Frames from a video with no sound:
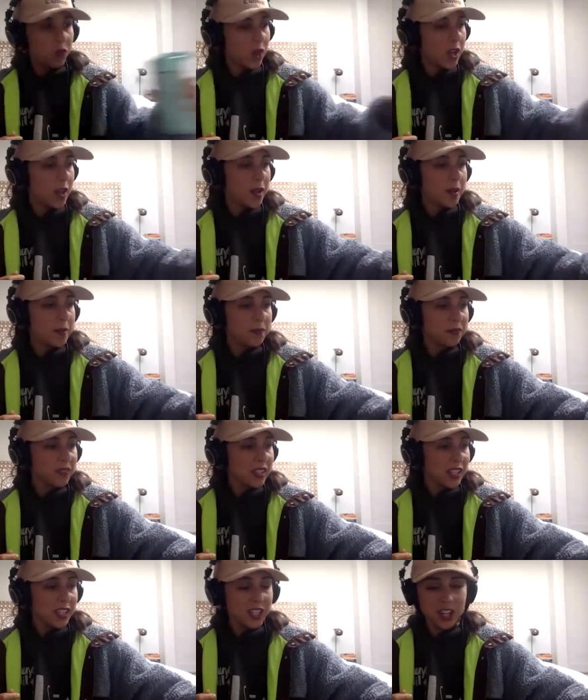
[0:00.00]

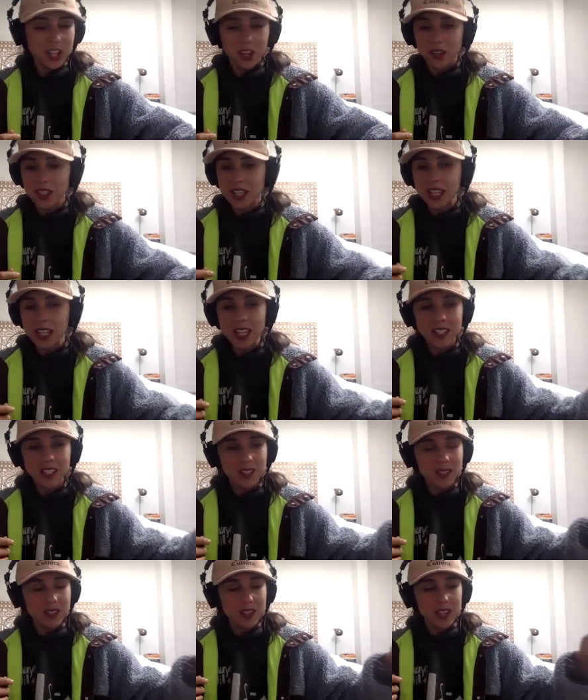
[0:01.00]
Like
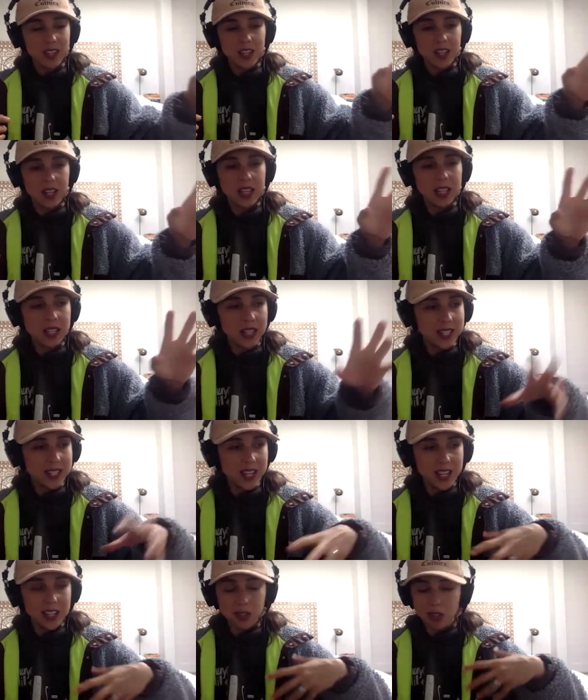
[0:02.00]
it
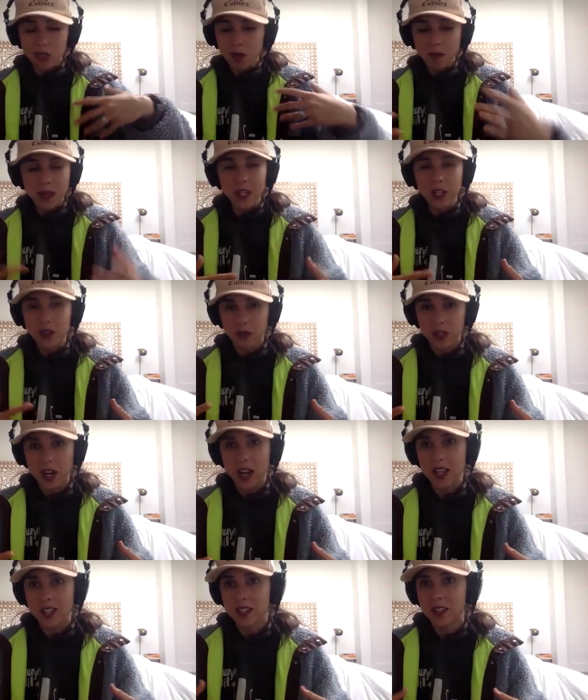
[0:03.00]
does so much for
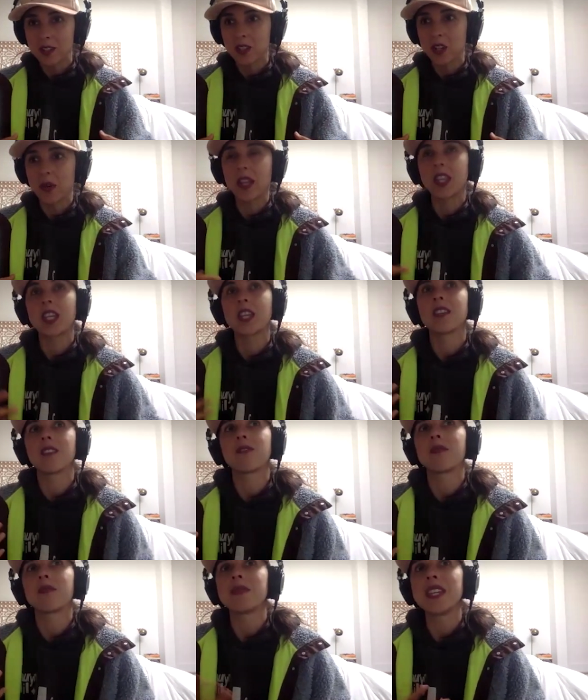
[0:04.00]
us. And so I think
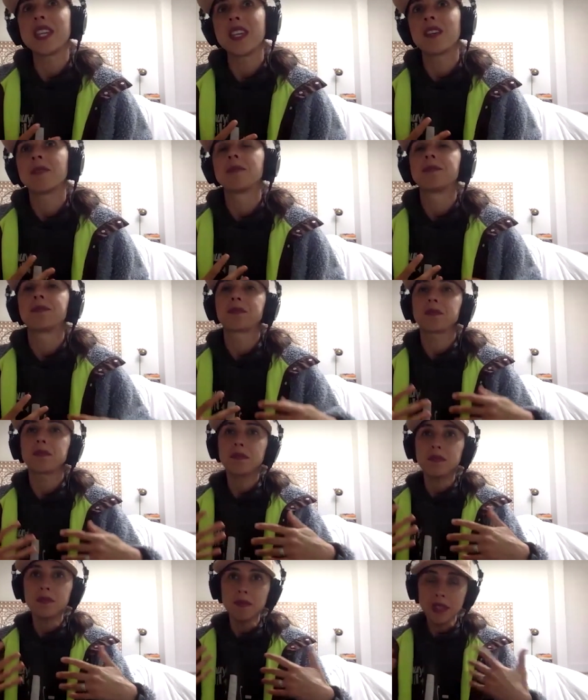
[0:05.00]
for me,
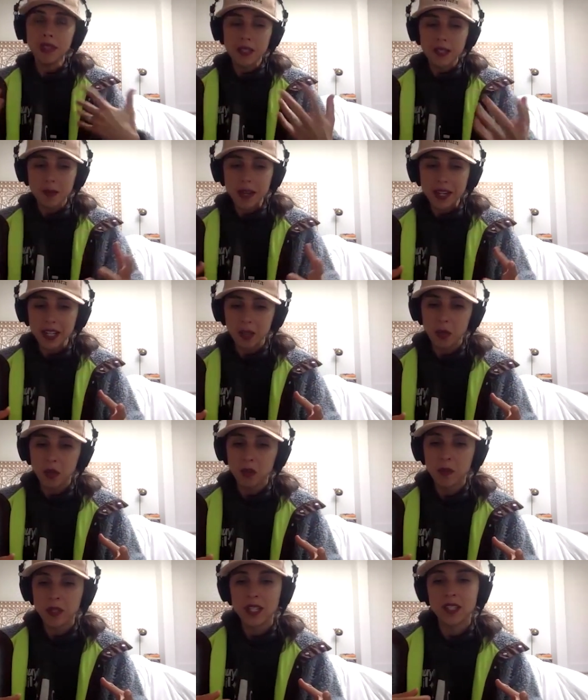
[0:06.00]
somatic
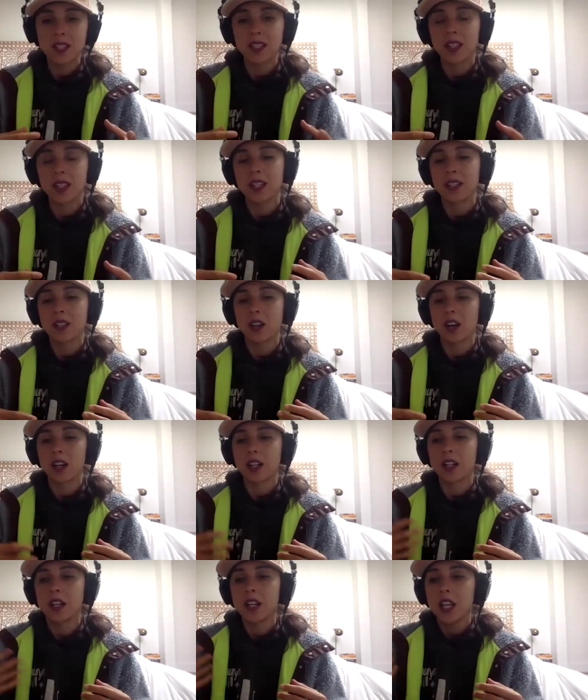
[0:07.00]
movement is
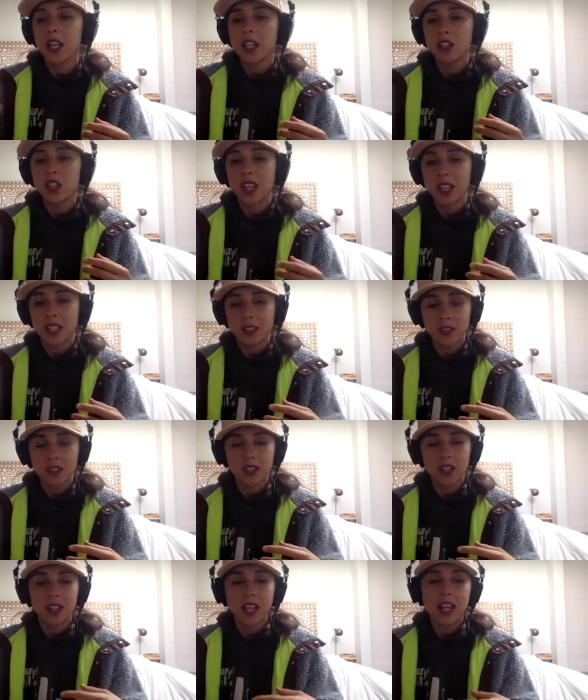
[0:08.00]
our chance
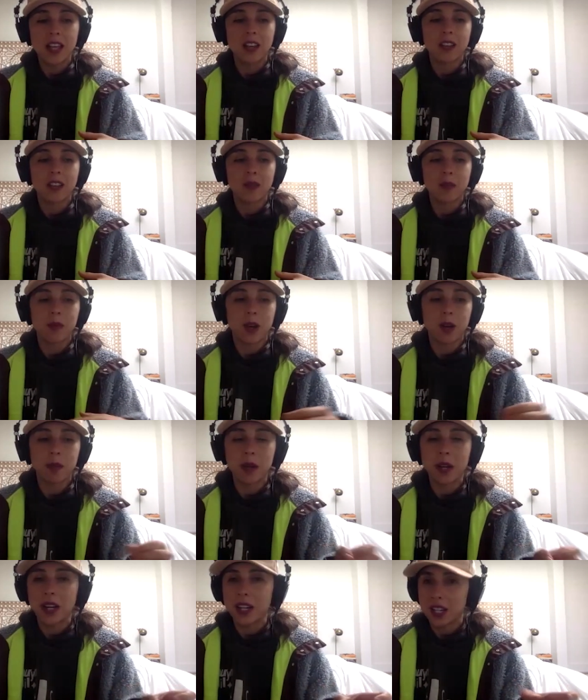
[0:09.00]
to let our
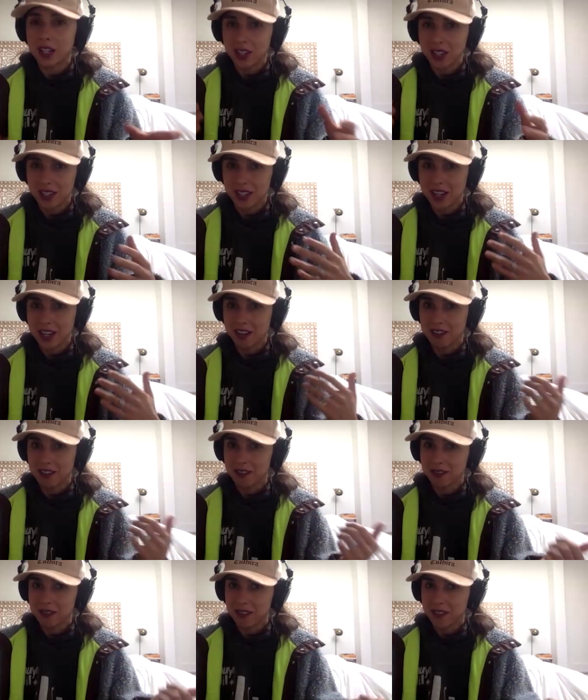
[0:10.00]
body just kind
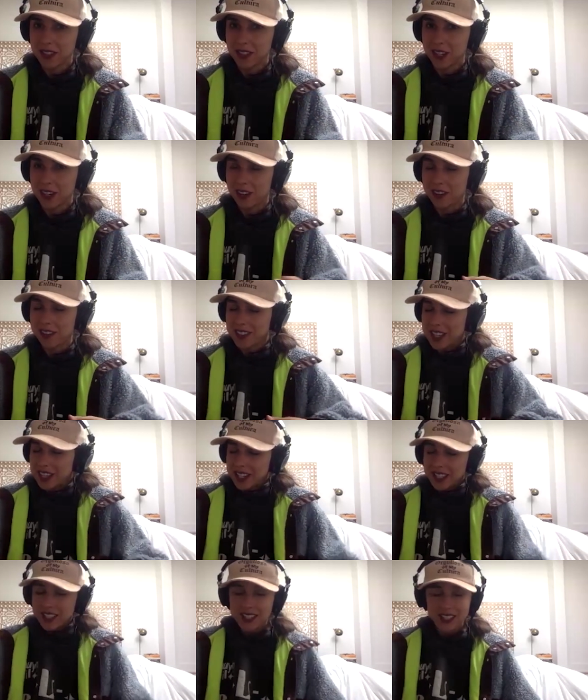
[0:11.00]
of,
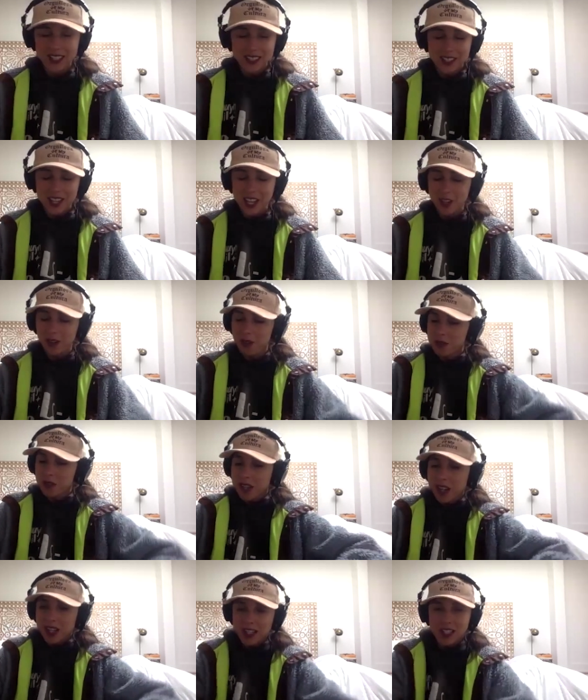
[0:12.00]
like take
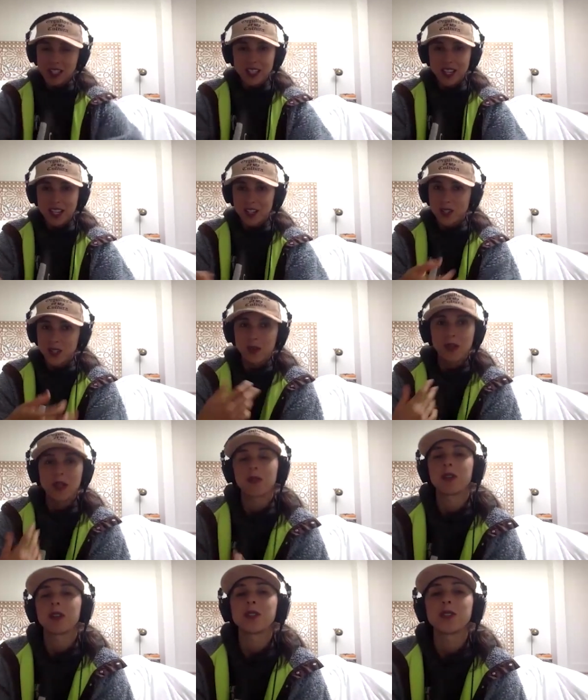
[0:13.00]
over and do what
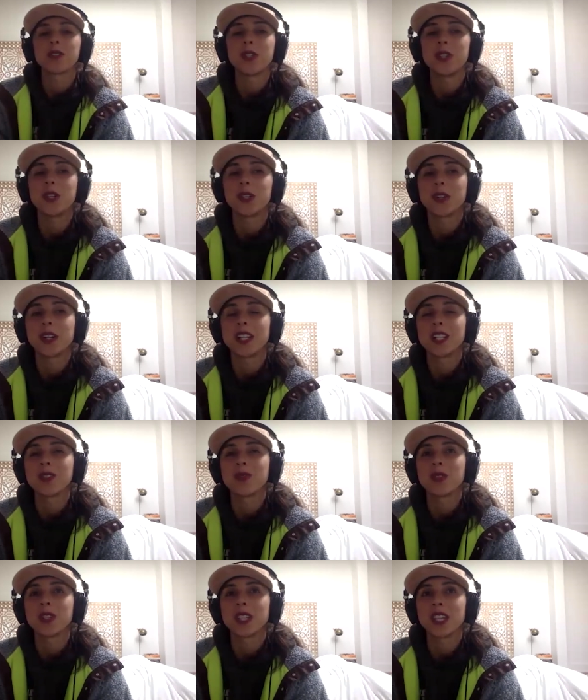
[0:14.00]
it wants to do. And
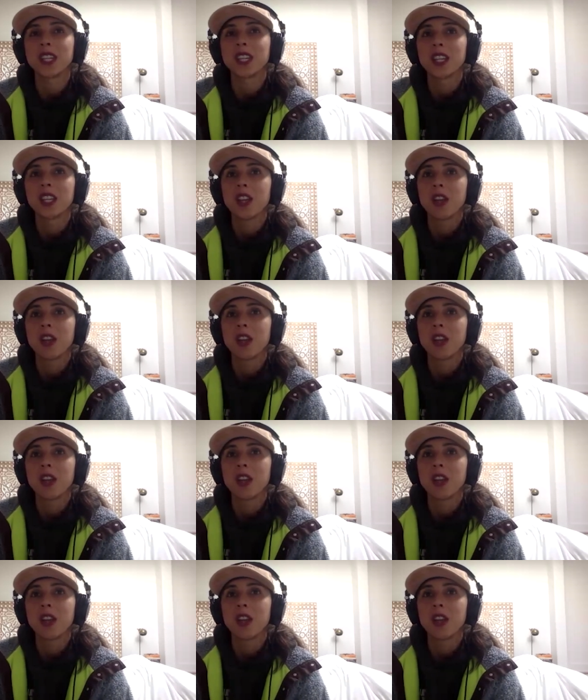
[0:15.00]
it's really